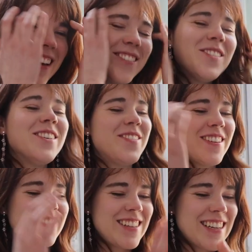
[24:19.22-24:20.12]
get
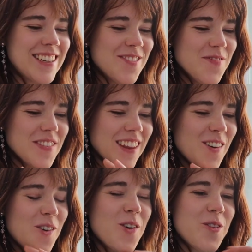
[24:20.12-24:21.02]
150
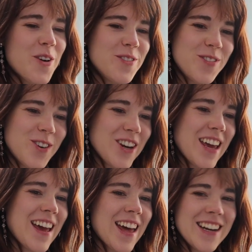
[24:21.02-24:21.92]
or
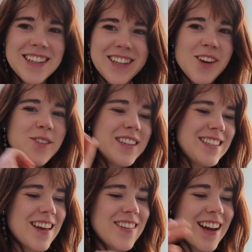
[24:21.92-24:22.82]
140, and I didn't get
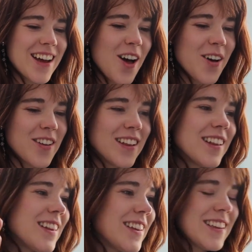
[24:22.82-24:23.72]
170. I got
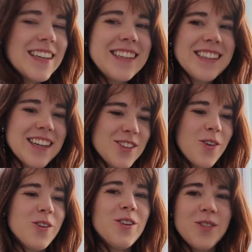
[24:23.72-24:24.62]
literally a
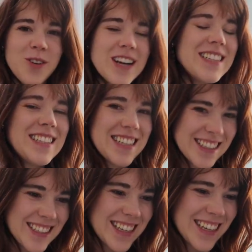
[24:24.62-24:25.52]
total of
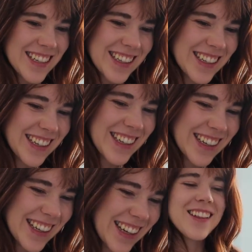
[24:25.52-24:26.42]
160.
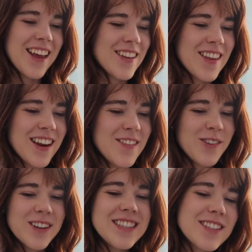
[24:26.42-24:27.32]
Like not even a
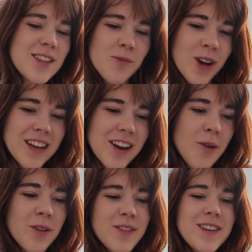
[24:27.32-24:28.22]
161,
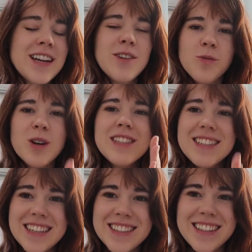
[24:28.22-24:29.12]
not 159,
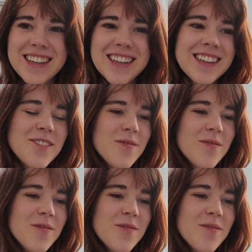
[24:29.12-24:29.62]
160.